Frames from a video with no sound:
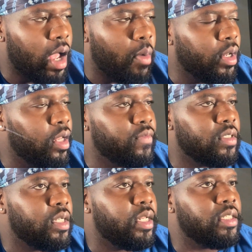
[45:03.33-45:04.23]
I would love to
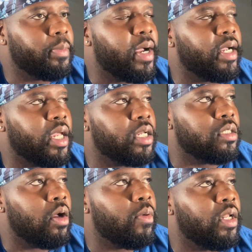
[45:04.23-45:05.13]
see it as a podcast,
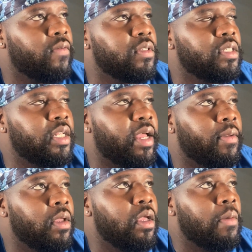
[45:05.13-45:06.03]
though. I would love to see that
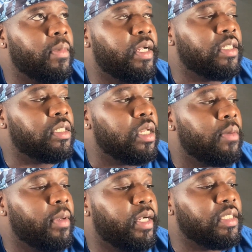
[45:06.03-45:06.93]
because
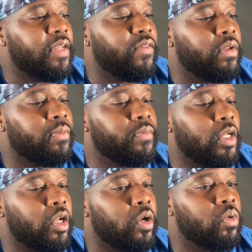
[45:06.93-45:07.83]
even
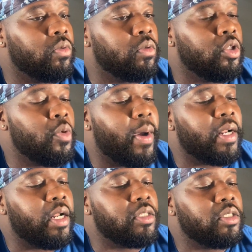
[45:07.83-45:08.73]
you might
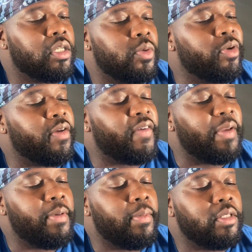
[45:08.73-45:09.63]
not necessarily want to
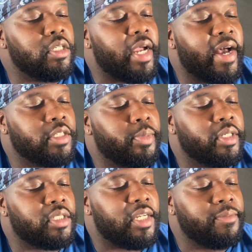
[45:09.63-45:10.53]
invite people into your house per
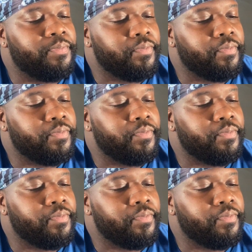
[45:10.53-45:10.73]
se,